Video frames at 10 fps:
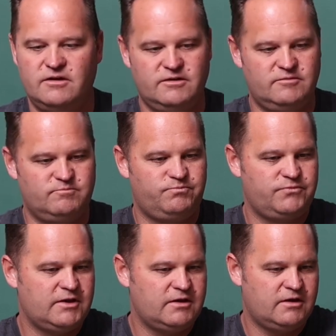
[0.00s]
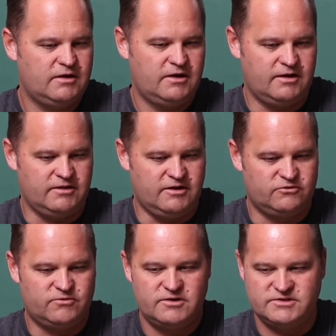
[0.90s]
And then
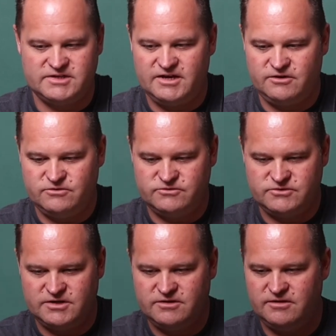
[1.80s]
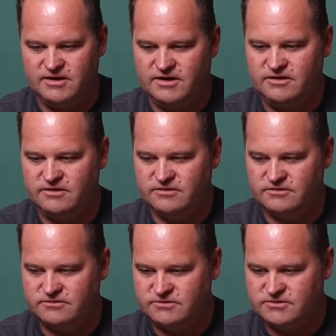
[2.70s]
as far as that goes, that
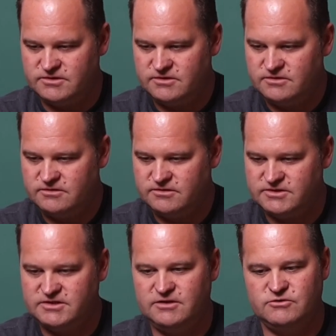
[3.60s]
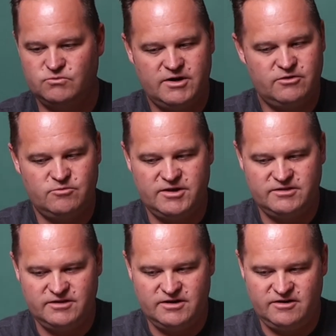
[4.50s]
is, let's see, there's one other
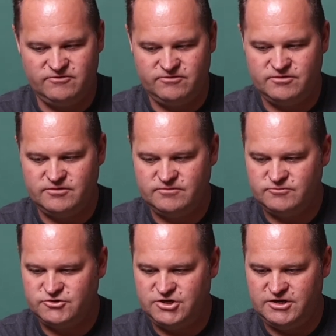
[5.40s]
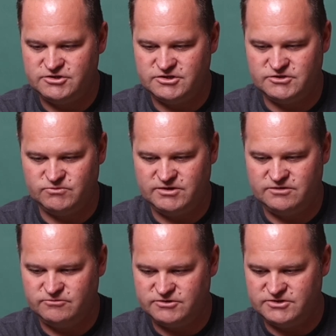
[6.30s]
button that I've changed as
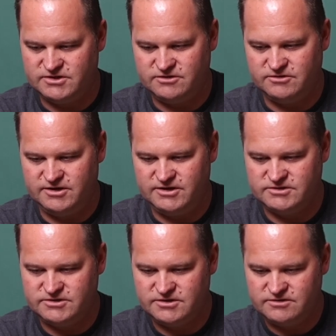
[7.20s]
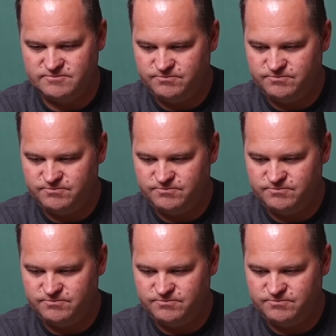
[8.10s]
well, which is on the lens.